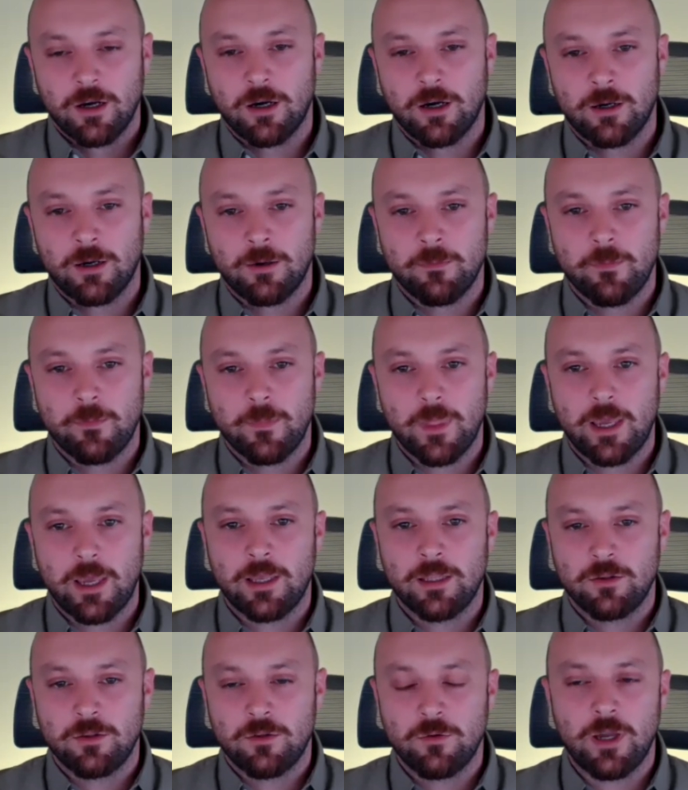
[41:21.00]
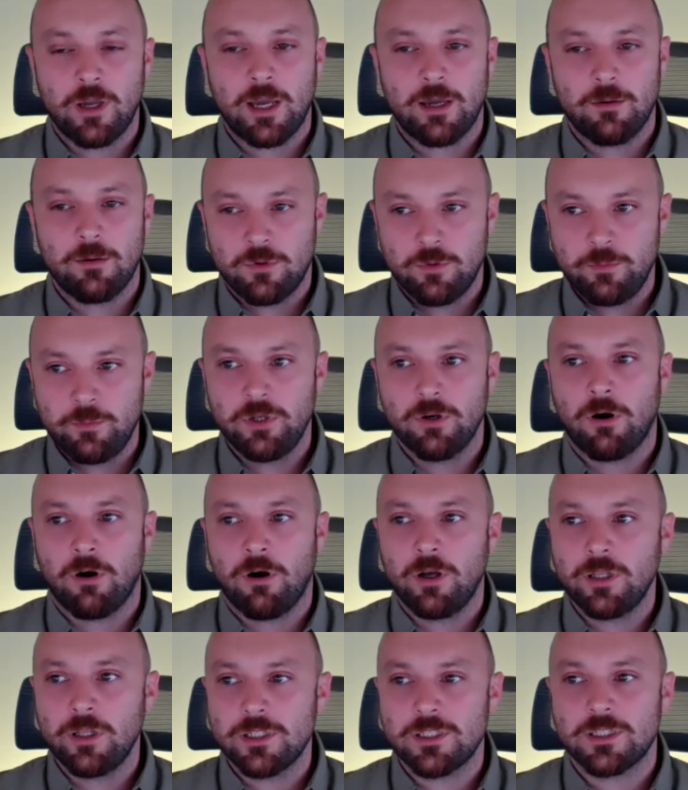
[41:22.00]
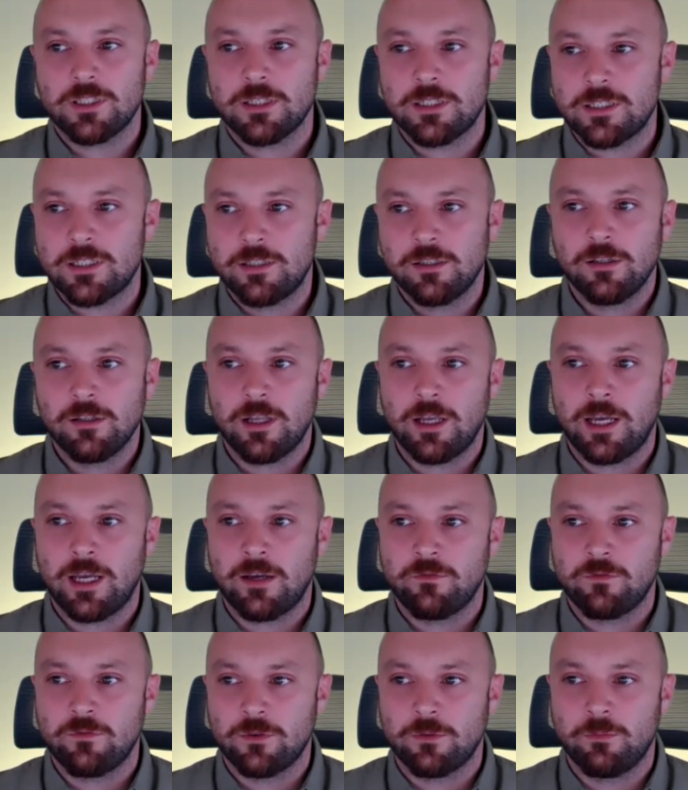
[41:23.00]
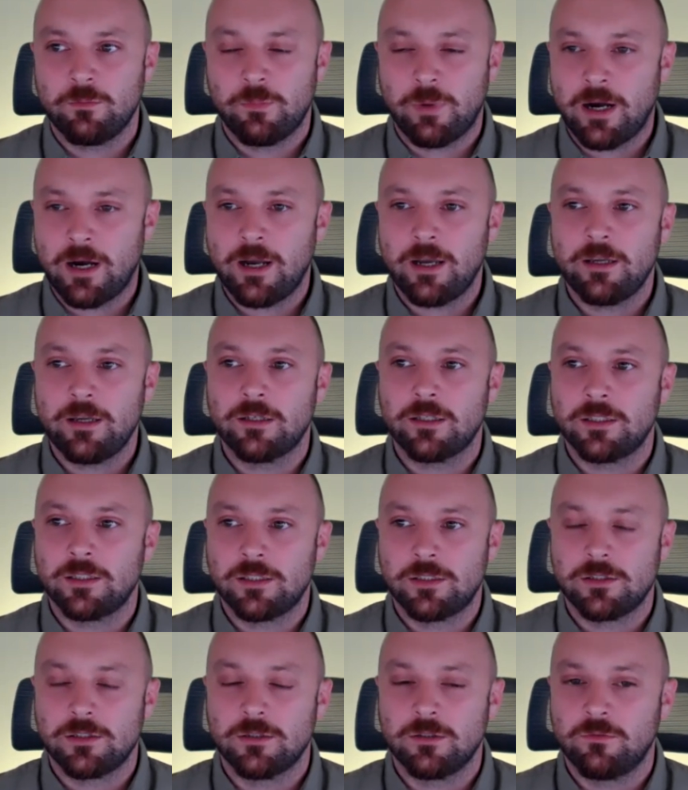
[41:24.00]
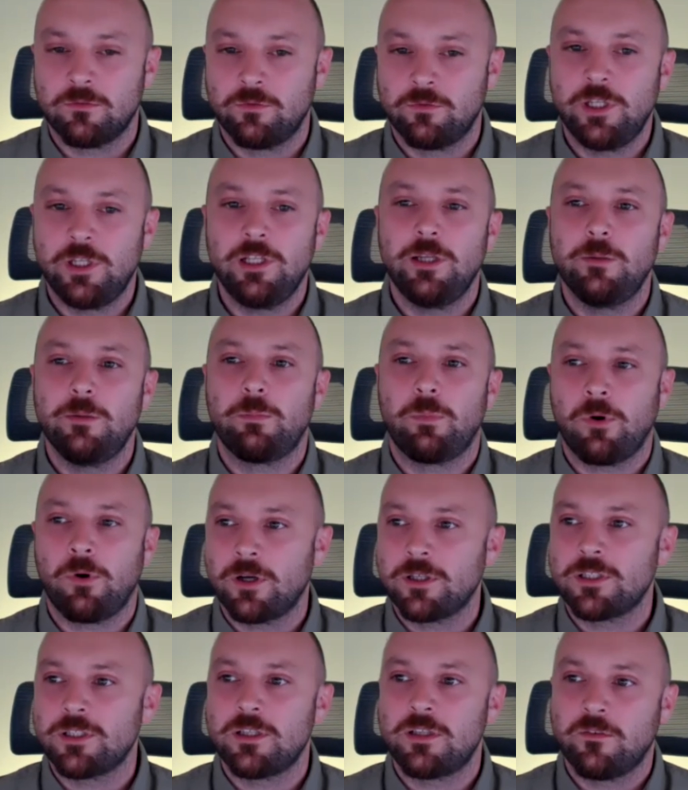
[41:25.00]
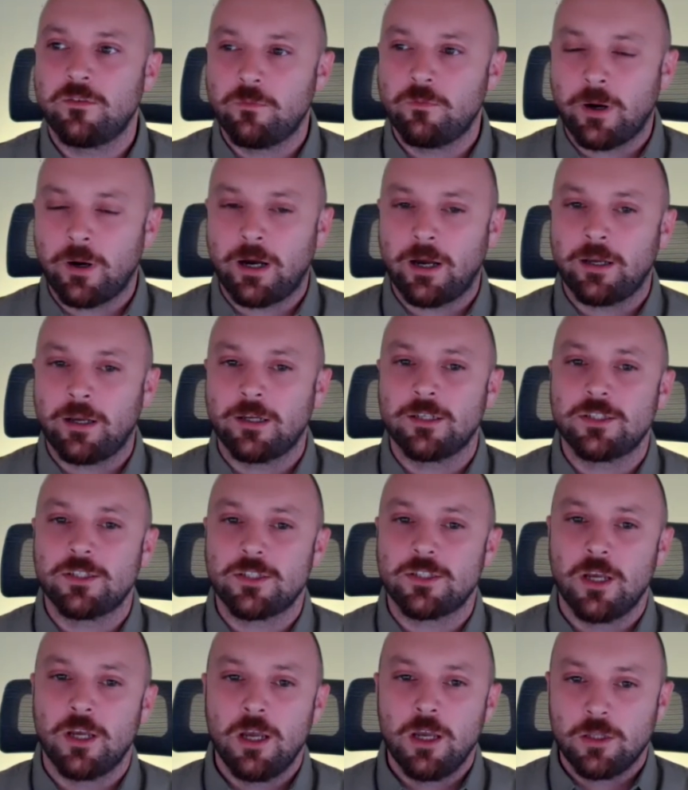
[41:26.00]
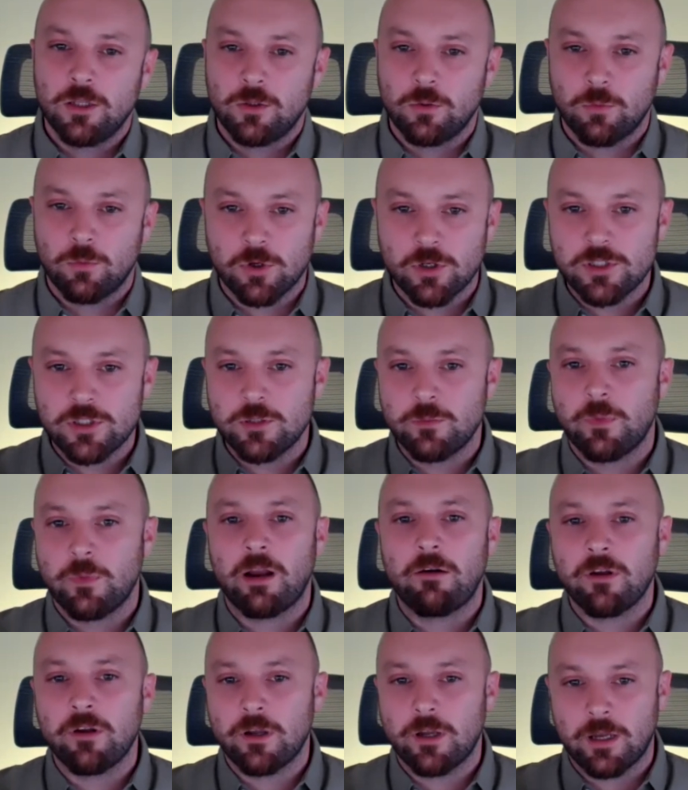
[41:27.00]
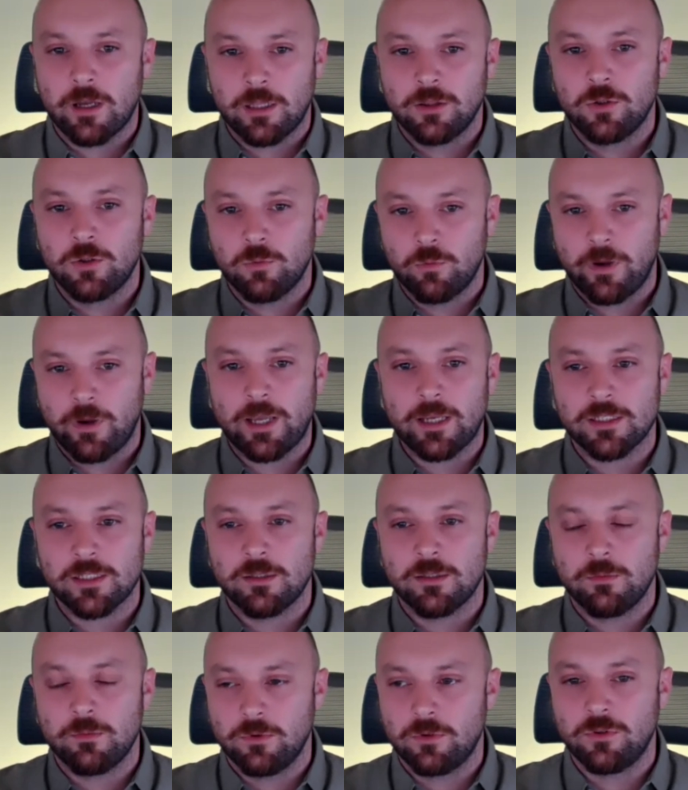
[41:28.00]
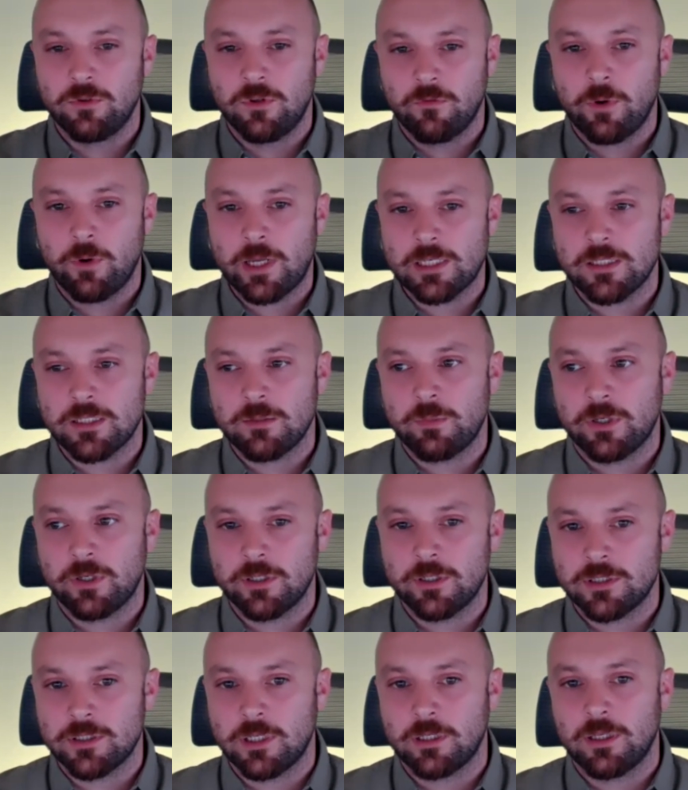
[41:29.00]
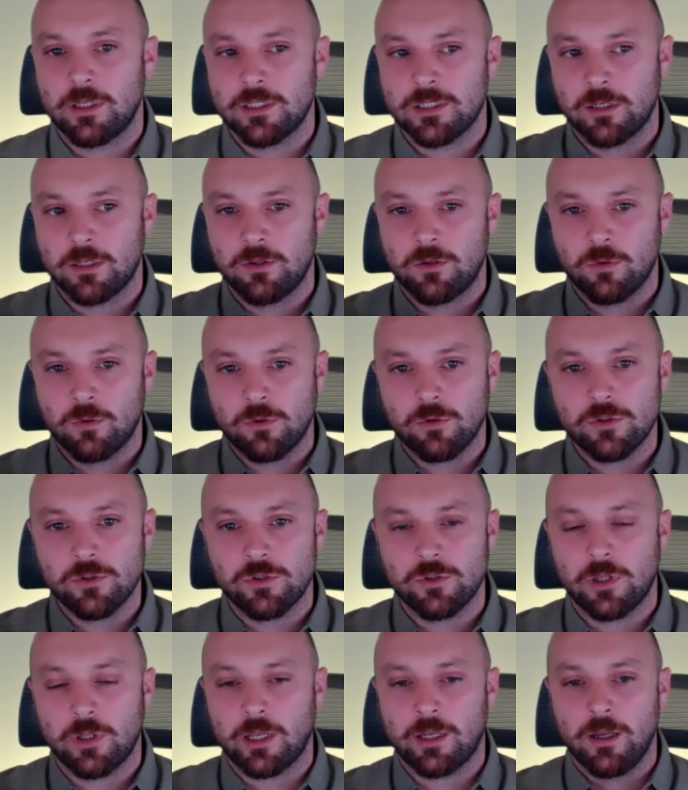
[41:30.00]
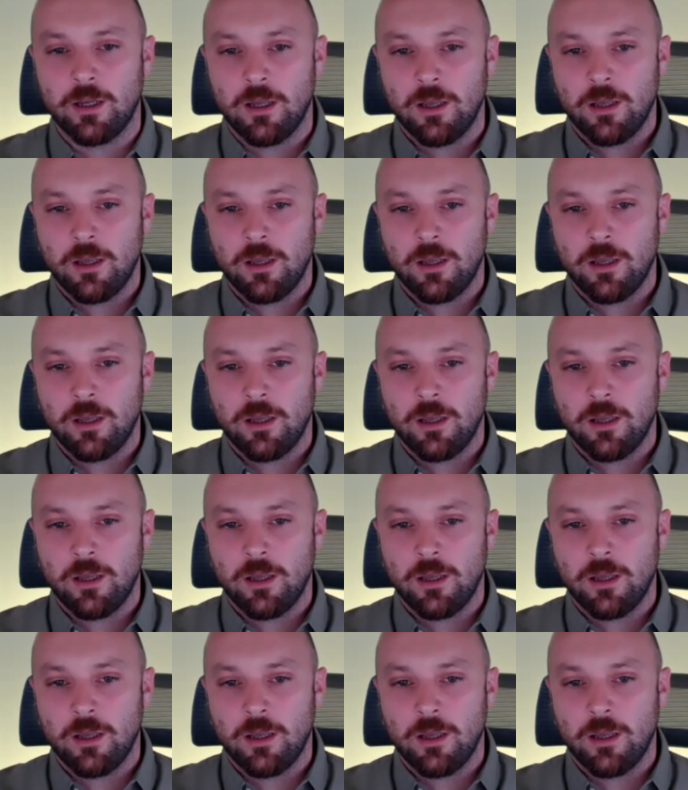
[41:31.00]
Um, and to to be honest, I still have a bias, a really positive bias towards America and to West, to the West, because I, as I told you, like,